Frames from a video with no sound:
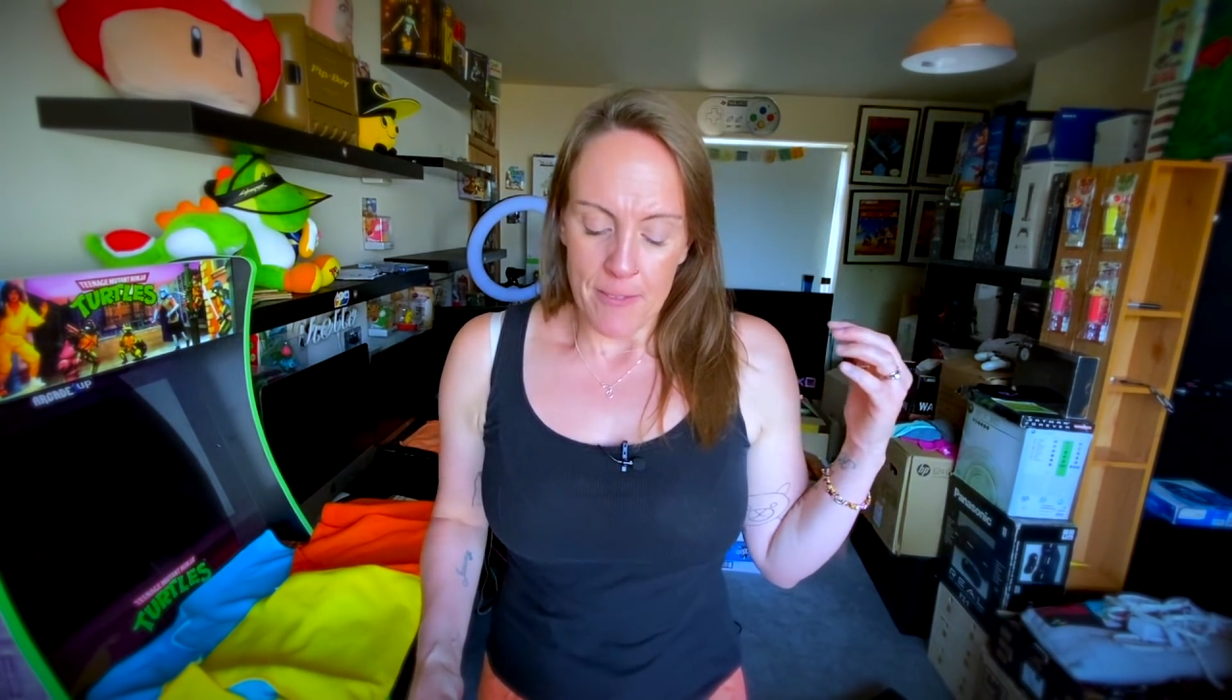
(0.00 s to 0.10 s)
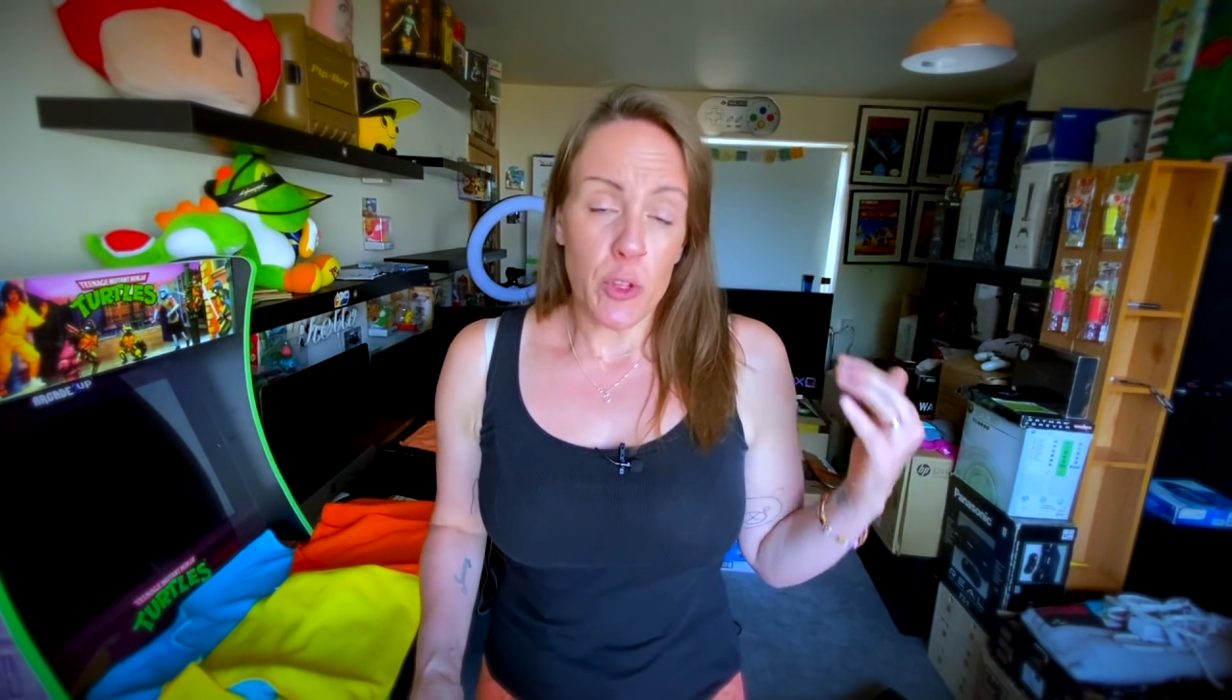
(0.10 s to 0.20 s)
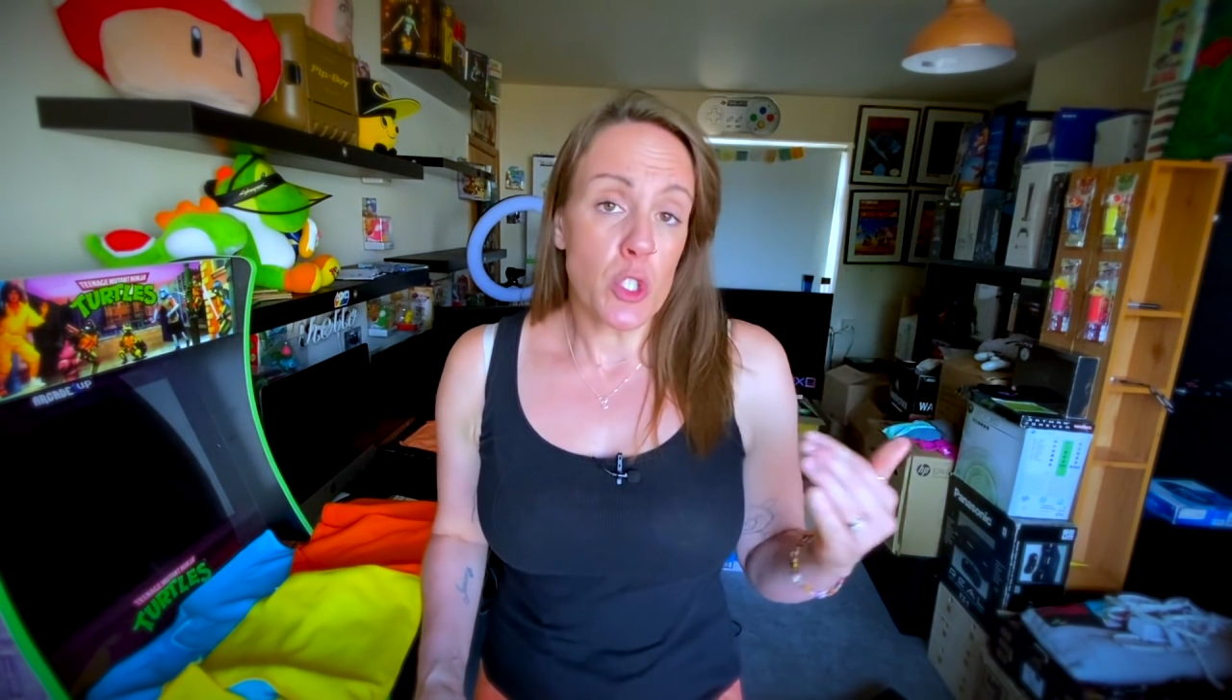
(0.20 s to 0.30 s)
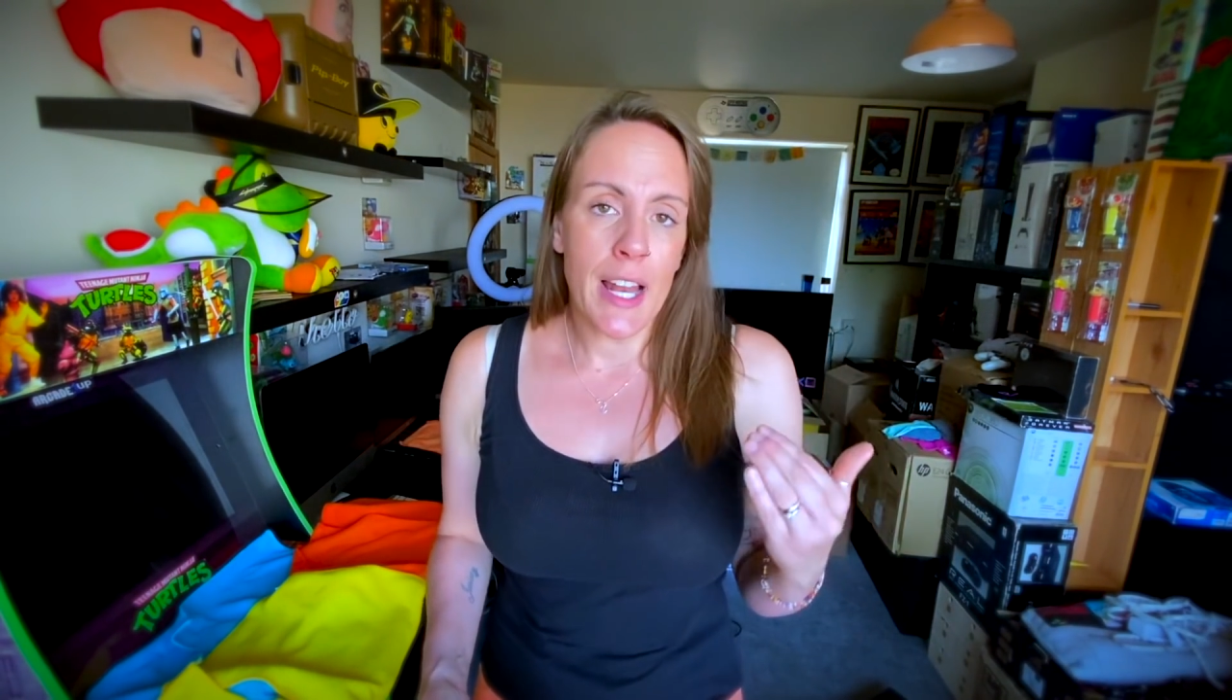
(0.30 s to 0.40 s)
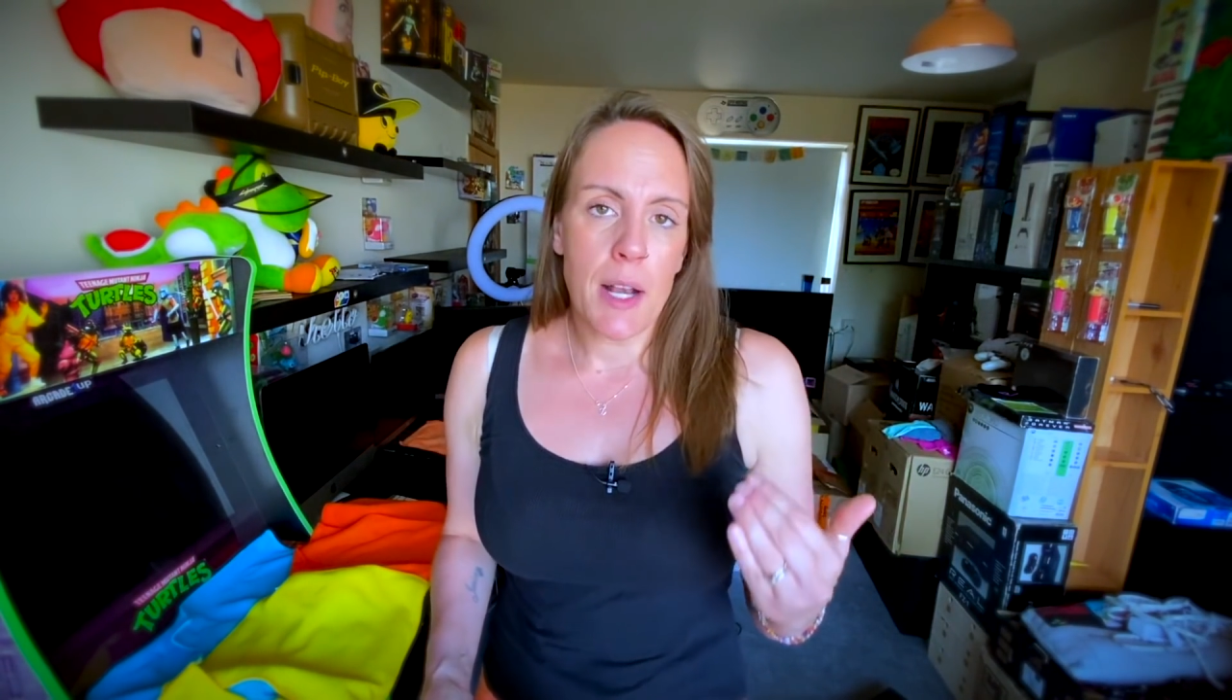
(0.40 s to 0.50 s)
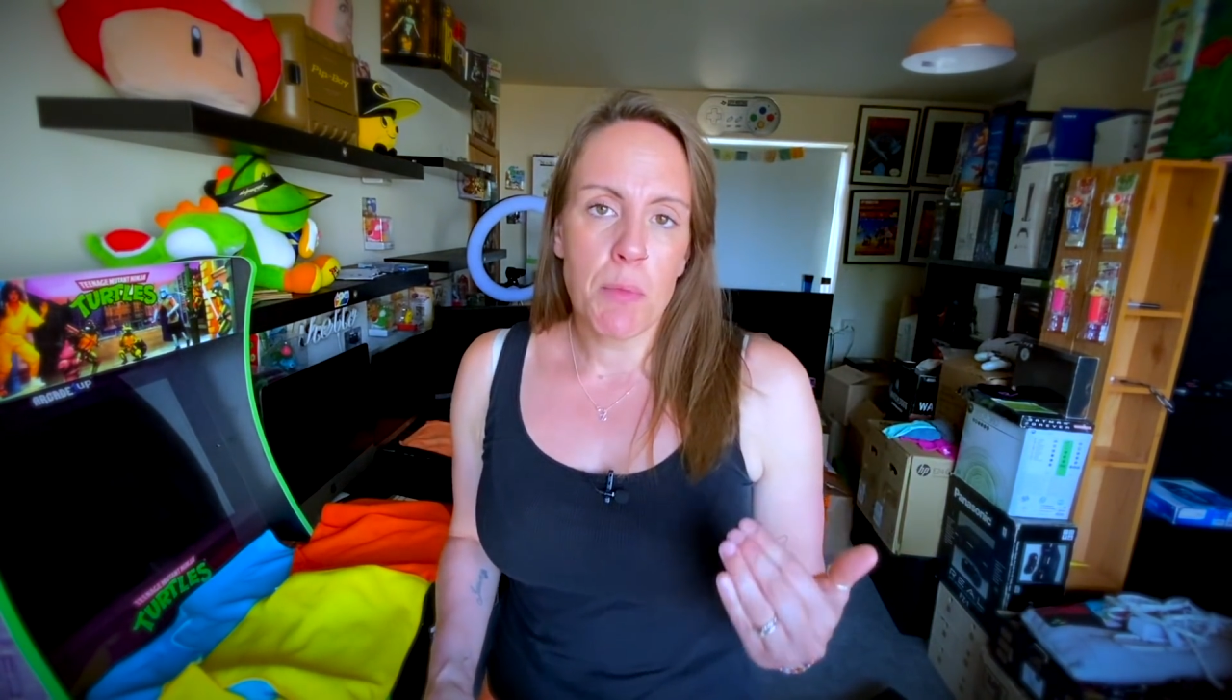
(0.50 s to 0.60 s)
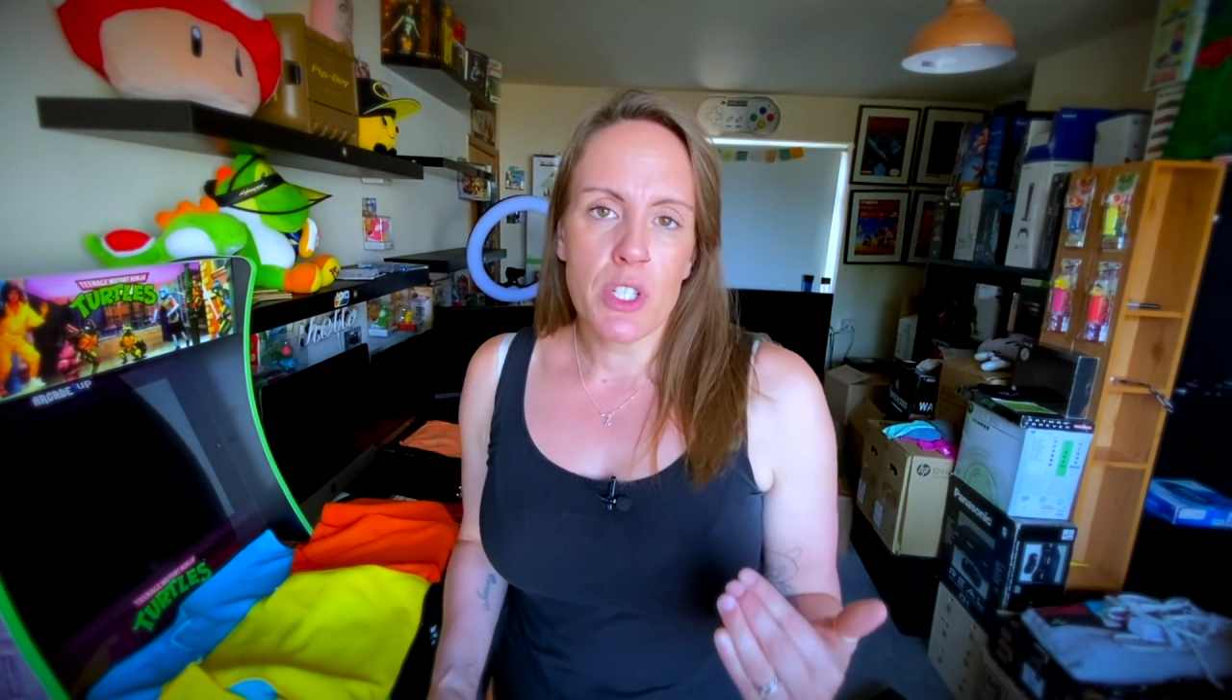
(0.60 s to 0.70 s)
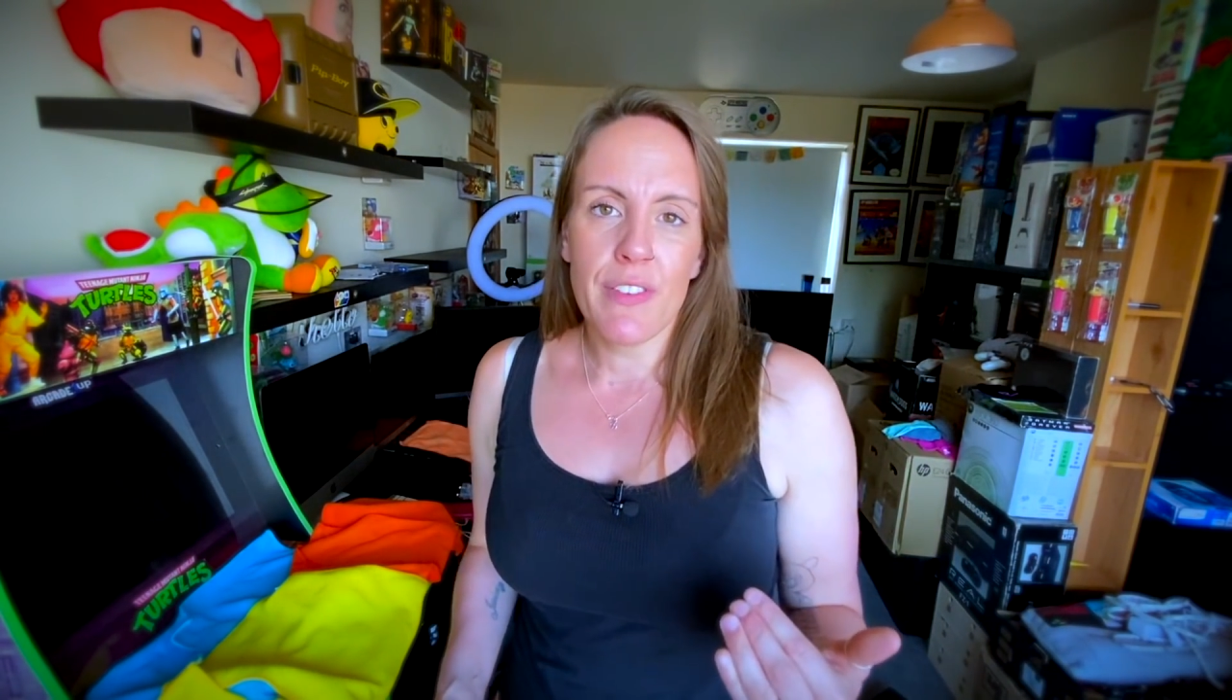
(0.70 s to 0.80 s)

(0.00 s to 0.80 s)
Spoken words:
doesn't add much